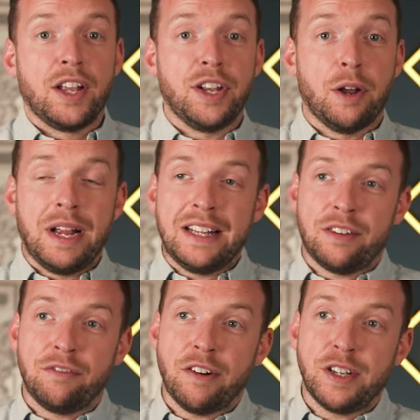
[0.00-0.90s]
You know,
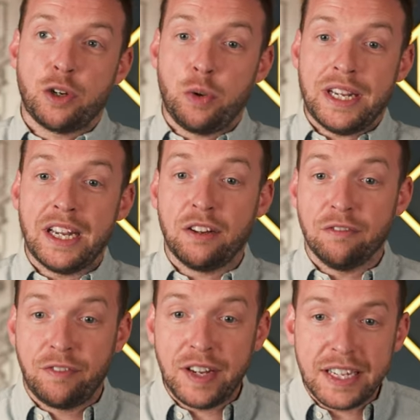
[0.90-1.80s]
it's a very quick and
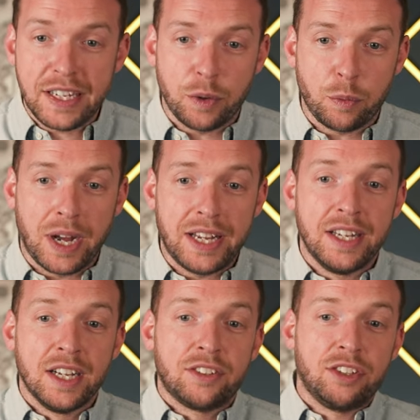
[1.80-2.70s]
convenient way
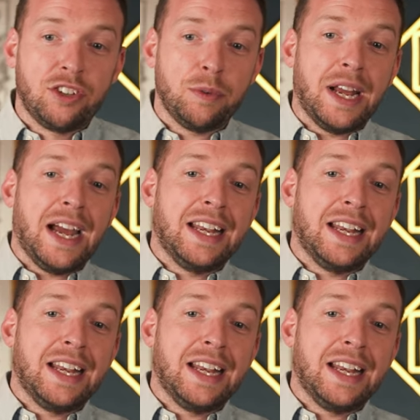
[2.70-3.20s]
to do it.